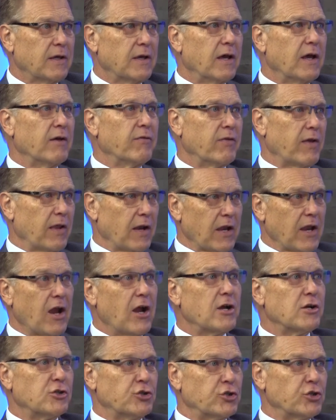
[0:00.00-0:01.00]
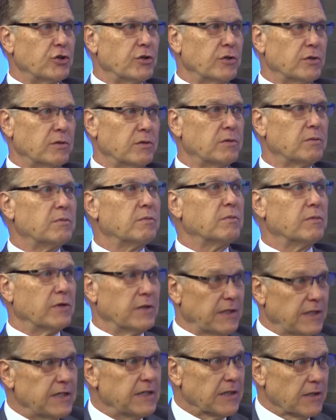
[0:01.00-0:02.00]
of a larger
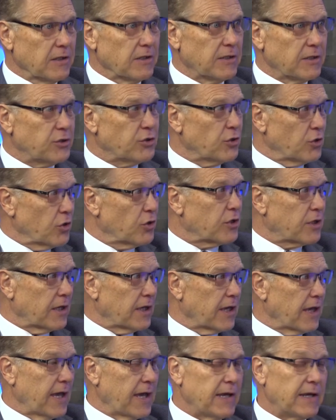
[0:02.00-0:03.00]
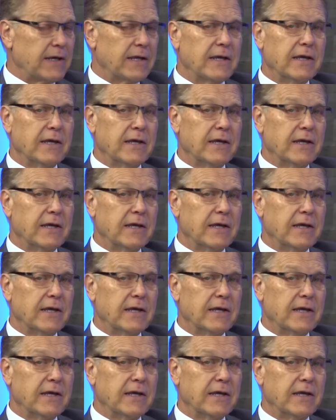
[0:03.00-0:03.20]
deal that you're looking at.